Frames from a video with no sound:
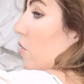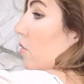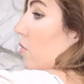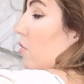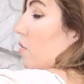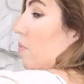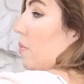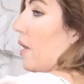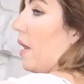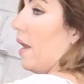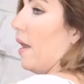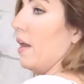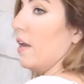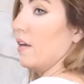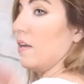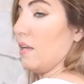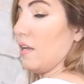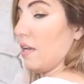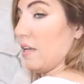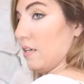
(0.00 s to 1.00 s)
through the
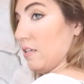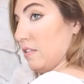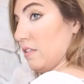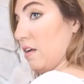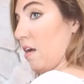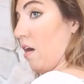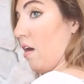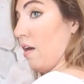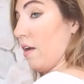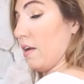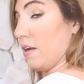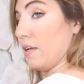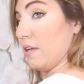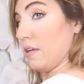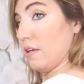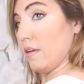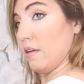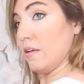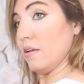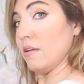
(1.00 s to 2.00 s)
back and a tie.
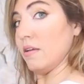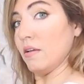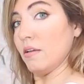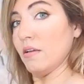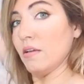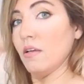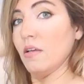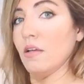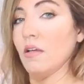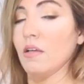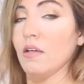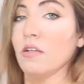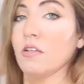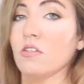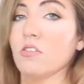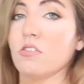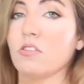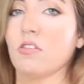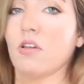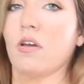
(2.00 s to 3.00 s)

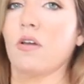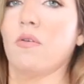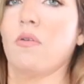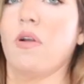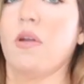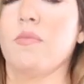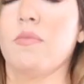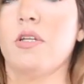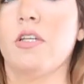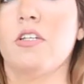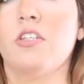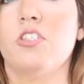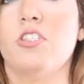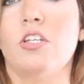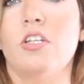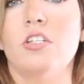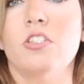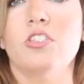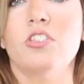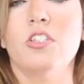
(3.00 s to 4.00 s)
So I'm gonna
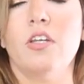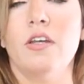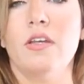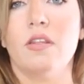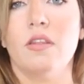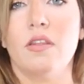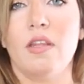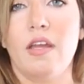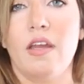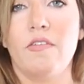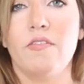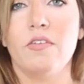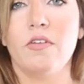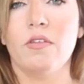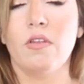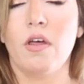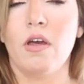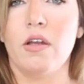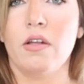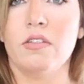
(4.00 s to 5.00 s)
exchange it. They have a
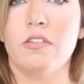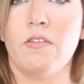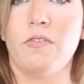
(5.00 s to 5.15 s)
lot of